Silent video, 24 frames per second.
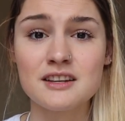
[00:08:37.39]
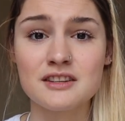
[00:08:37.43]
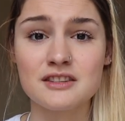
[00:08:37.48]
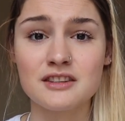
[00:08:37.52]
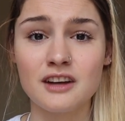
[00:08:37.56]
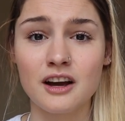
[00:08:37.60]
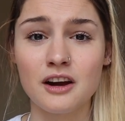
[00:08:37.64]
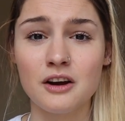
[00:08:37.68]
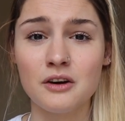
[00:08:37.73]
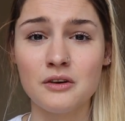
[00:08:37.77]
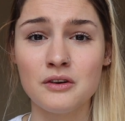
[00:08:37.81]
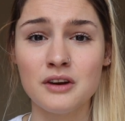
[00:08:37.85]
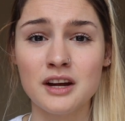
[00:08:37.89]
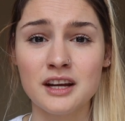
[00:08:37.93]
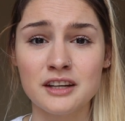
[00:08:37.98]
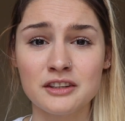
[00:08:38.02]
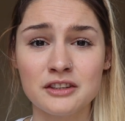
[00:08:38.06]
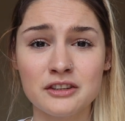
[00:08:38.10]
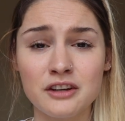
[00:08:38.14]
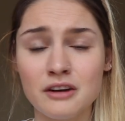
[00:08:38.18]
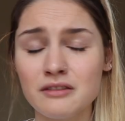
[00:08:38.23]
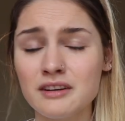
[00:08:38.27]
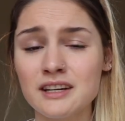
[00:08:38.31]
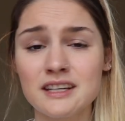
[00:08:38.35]
So
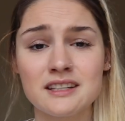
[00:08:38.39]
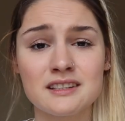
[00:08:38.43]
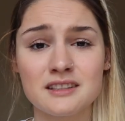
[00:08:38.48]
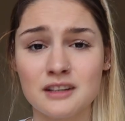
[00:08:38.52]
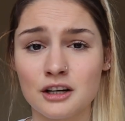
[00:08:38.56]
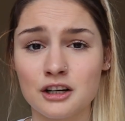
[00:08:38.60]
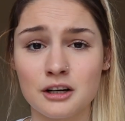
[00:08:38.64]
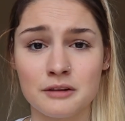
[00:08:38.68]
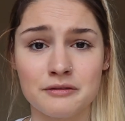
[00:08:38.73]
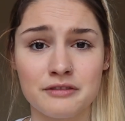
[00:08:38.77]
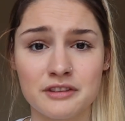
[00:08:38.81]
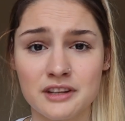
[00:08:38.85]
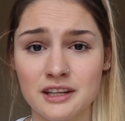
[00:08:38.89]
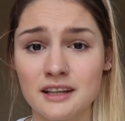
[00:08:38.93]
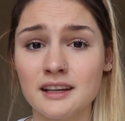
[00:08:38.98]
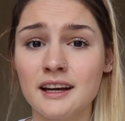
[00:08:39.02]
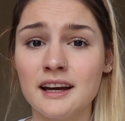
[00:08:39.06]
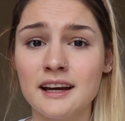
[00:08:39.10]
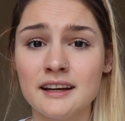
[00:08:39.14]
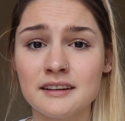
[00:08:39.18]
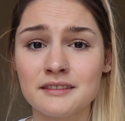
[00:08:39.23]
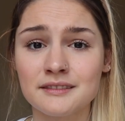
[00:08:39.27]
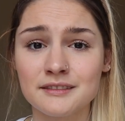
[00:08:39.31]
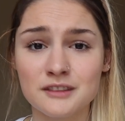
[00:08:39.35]
you don't need to stock up for the
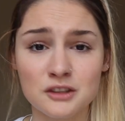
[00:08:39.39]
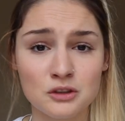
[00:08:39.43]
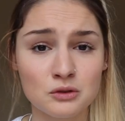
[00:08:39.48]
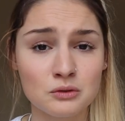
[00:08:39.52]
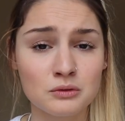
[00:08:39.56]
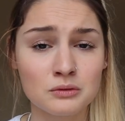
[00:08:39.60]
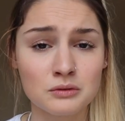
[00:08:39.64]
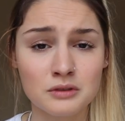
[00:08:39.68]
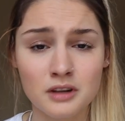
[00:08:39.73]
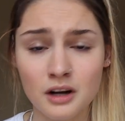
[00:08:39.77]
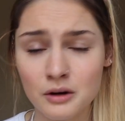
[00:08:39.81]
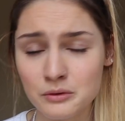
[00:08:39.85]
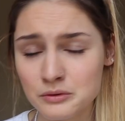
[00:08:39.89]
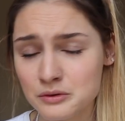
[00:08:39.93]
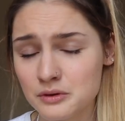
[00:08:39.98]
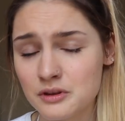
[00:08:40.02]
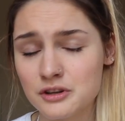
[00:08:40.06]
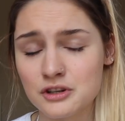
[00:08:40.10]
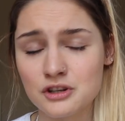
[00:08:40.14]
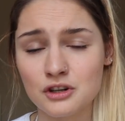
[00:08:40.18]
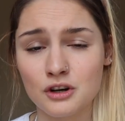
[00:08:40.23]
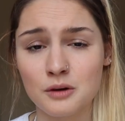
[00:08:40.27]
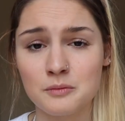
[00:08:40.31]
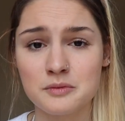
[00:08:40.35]
year. You'll go to
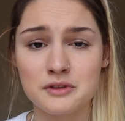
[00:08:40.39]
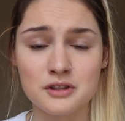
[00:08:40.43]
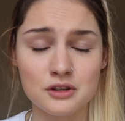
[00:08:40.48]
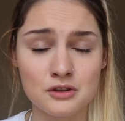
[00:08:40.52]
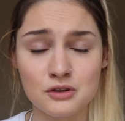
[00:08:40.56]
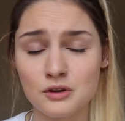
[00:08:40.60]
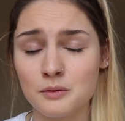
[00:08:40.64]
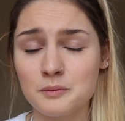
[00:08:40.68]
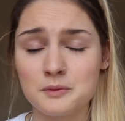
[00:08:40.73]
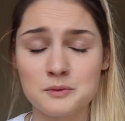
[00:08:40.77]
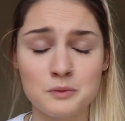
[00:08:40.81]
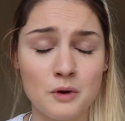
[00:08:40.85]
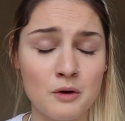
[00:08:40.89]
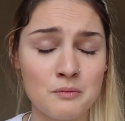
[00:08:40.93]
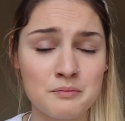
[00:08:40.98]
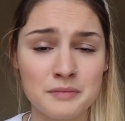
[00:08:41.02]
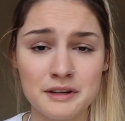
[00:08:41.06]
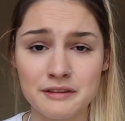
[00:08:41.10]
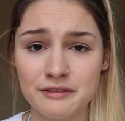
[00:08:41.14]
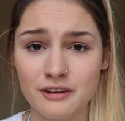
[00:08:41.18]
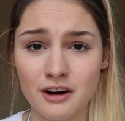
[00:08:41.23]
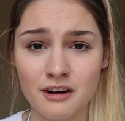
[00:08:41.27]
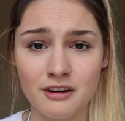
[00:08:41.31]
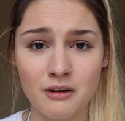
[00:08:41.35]
the shops. The shops won't
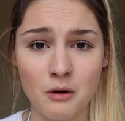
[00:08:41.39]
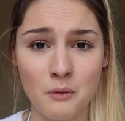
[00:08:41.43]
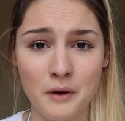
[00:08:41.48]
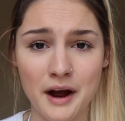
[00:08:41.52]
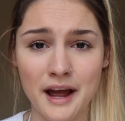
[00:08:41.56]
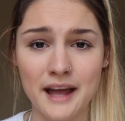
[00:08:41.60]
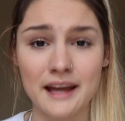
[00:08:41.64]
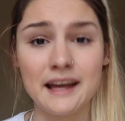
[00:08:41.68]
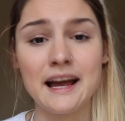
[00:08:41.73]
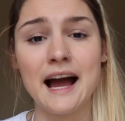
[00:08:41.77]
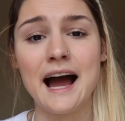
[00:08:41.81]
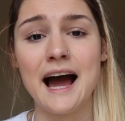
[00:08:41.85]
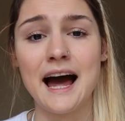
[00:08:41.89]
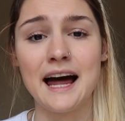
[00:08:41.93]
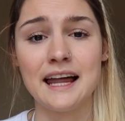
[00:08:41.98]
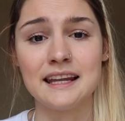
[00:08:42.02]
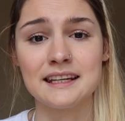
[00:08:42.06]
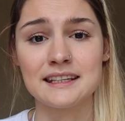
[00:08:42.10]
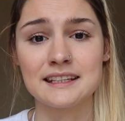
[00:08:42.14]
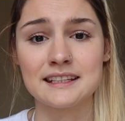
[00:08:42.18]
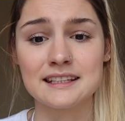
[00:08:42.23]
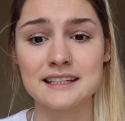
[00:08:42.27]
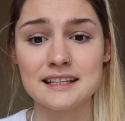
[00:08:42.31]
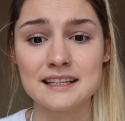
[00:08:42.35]
be far away
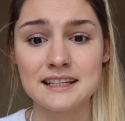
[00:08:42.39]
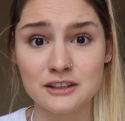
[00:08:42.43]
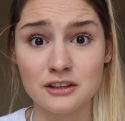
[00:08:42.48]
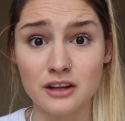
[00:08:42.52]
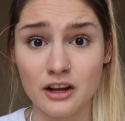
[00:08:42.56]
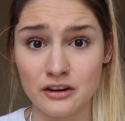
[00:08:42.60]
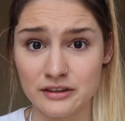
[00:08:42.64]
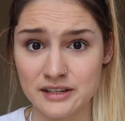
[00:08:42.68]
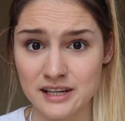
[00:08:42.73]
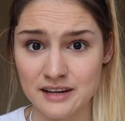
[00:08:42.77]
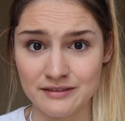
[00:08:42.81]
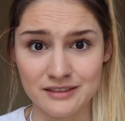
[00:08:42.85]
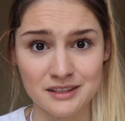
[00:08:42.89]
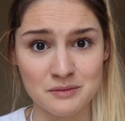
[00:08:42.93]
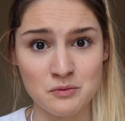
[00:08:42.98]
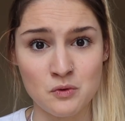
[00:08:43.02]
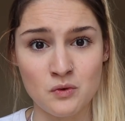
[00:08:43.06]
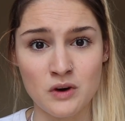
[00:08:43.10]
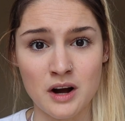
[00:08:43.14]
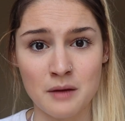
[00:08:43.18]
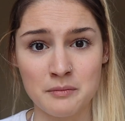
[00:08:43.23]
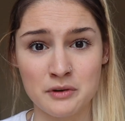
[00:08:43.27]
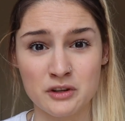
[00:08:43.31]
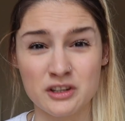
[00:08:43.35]
and you'll only have a
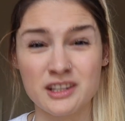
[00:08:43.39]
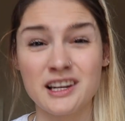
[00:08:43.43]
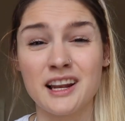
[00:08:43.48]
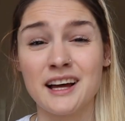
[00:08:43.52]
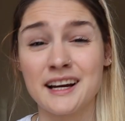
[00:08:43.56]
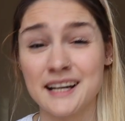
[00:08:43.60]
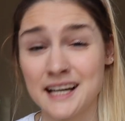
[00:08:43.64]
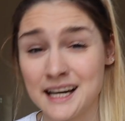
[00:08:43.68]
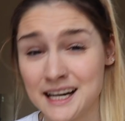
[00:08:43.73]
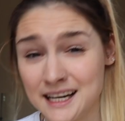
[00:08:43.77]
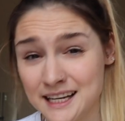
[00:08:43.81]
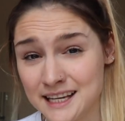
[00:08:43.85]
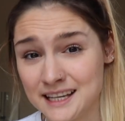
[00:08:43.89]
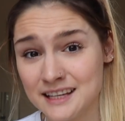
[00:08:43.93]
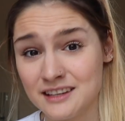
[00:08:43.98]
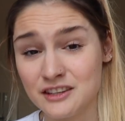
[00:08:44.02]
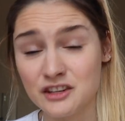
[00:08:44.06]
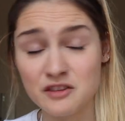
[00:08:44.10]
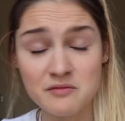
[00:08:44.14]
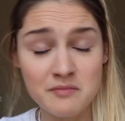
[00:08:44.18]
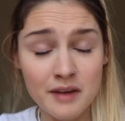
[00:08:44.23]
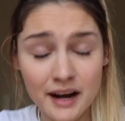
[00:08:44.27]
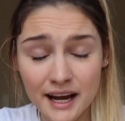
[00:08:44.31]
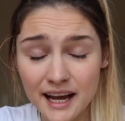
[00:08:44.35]
small cupboard, likely.
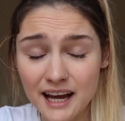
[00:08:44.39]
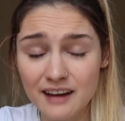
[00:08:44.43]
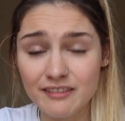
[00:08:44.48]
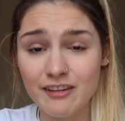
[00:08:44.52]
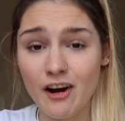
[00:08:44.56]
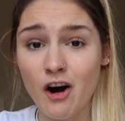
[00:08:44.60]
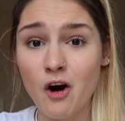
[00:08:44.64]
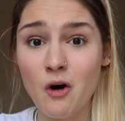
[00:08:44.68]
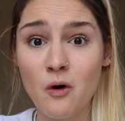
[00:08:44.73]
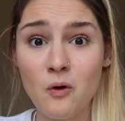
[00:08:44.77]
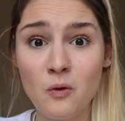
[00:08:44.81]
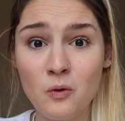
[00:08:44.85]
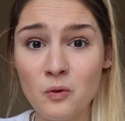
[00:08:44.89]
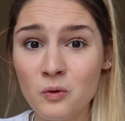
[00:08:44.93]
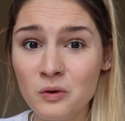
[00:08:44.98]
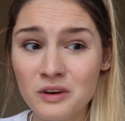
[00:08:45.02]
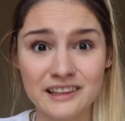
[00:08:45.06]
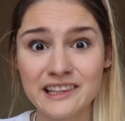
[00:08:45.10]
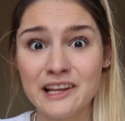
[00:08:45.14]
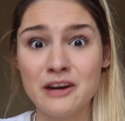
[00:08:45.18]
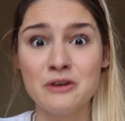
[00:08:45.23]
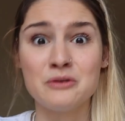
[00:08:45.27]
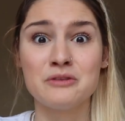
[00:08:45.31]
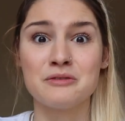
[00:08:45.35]
You might have a whole
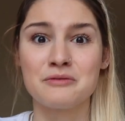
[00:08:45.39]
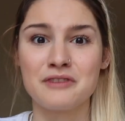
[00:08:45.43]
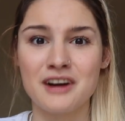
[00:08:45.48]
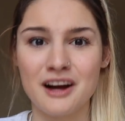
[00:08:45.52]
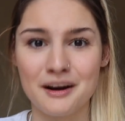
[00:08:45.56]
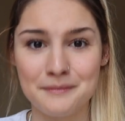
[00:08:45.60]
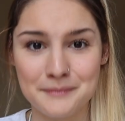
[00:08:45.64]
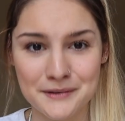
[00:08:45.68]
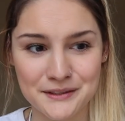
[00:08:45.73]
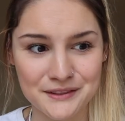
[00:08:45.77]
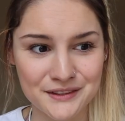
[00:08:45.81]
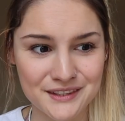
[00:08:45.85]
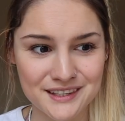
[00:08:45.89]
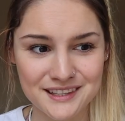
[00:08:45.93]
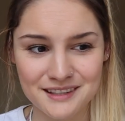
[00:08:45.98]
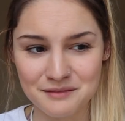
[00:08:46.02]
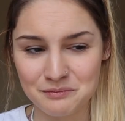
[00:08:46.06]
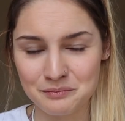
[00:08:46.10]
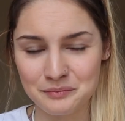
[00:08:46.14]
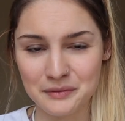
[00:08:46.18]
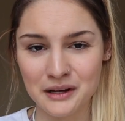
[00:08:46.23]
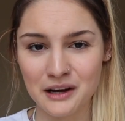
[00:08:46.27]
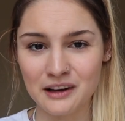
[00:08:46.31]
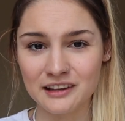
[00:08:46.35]
load of cupboards,
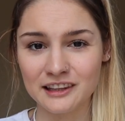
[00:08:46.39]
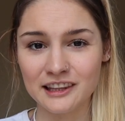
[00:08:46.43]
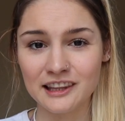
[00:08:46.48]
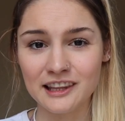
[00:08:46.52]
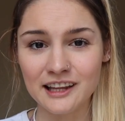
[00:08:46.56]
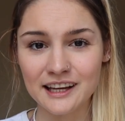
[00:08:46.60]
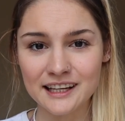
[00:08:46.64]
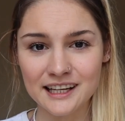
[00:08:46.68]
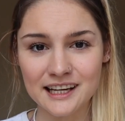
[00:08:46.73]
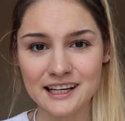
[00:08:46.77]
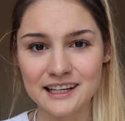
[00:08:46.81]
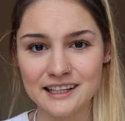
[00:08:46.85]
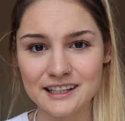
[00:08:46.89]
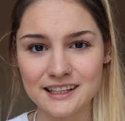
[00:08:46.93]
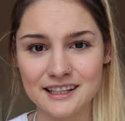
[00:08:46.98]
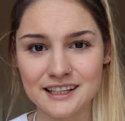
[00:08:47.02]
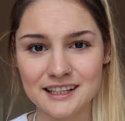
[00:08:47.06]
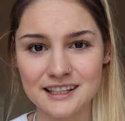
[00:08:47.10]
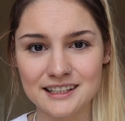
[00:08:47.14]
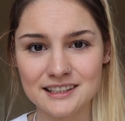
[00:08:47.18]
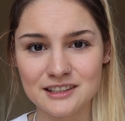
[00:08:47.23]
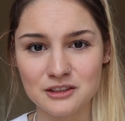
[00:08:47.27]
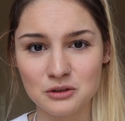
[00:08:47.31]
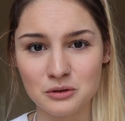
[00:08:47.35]
but likelihood
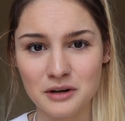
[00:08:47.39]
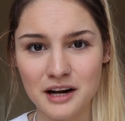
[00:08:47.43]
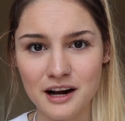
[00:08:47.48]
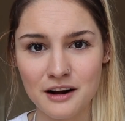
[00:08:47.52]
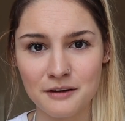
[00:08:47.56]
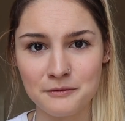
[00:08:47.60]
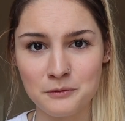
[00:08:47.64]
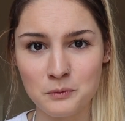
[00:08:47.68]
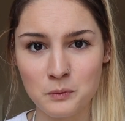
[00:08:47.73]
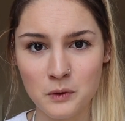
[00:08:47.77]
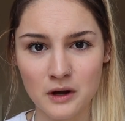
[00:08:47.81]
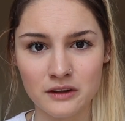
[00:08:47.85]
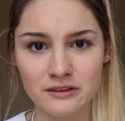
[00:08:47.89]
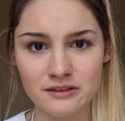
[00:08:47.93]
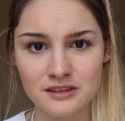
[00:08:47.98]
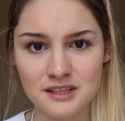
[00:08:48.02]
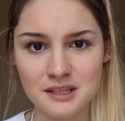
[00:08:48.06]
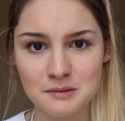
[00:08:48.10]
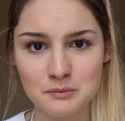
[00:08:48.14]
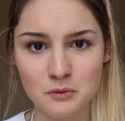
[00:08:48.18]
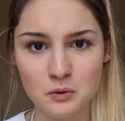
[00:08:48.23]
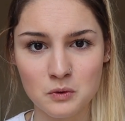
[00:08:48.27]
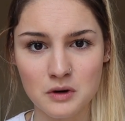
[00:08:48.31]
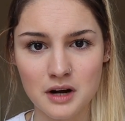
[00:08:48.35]
is you'll have 1
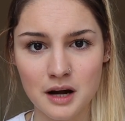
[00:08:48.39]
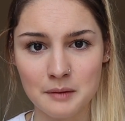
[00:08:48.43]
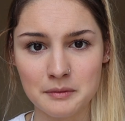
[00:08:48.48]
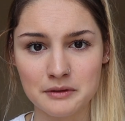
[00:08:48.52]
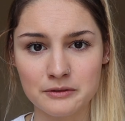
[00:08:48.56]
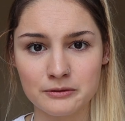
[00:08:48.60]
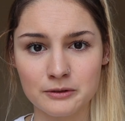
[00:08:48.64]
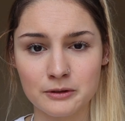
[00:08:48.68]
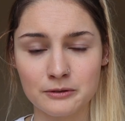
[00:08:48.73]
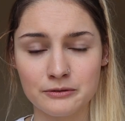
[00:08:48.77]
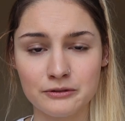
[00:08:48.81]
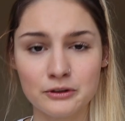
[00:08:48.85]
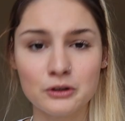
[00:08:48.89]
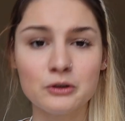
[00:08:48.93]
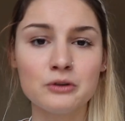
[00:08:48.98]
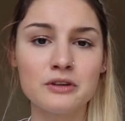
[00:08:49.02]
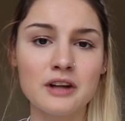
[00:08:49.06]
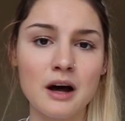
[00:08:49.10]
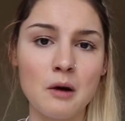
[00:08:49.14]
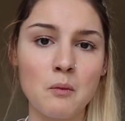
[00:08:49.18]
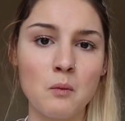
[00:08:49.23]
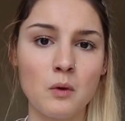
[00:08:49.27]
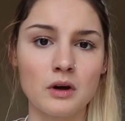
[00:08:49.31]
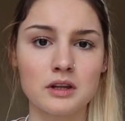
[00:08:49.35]
small cupboard for your
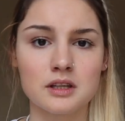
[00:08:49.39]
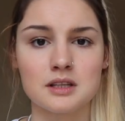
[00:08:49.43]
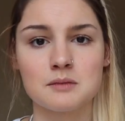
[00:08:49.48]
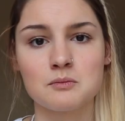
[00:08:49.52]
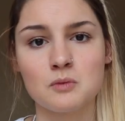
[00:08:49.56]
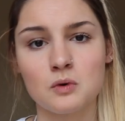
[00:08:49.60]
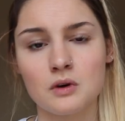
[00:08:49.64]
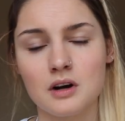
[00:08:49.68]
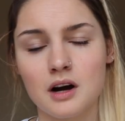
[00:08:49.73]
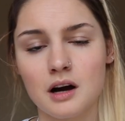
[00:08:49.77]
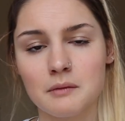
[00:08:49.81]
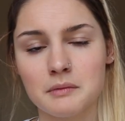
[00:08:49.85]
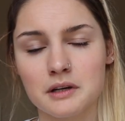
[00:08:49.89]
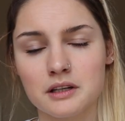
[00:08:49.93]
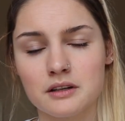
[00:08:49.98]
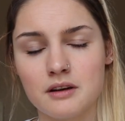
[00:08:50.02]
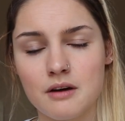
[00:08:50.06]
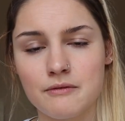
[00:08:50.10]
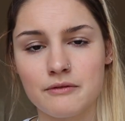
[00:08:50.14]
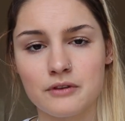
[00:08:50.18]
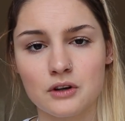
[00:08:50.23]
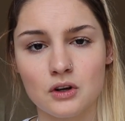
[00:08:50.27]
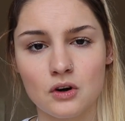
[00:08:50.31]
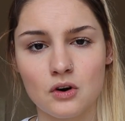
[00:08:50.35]
food and 1 small
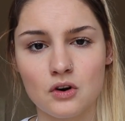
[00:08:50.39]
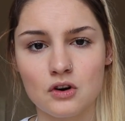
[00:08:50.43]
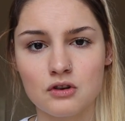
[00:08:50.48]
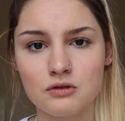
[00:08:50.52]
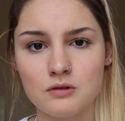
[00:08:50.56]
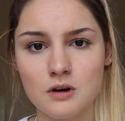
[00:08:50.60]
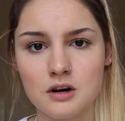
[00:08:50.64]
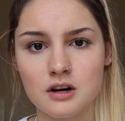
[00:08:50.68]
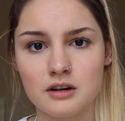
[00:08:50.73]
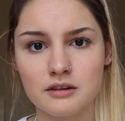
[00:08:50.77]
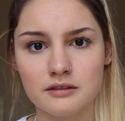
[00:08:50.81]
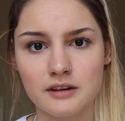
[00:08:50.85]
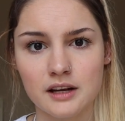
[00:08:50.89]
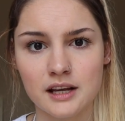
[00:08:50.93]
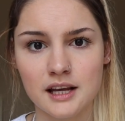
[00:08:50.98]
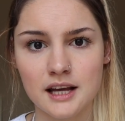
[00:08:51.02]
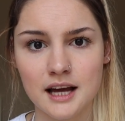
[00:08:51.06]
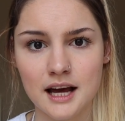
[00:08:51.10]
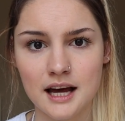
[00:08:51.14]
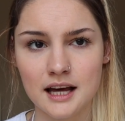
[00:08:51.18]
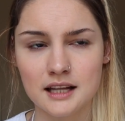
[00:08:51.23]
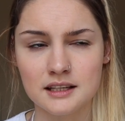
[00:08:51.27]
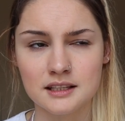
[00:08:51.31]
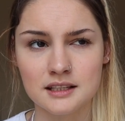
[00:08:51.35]
cupboard for your
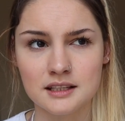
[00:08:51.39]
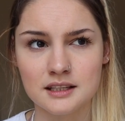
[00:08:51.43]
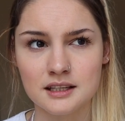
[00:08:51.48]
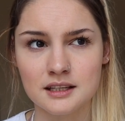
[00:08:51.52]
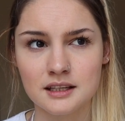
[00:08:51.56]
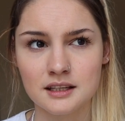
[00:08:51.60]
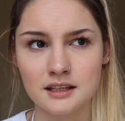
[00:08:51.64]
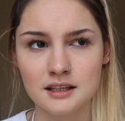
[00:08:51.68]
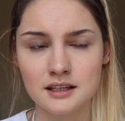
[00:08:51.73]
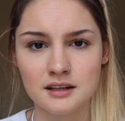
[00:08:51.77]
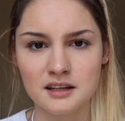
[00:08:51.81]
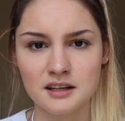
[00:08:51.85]
crockery and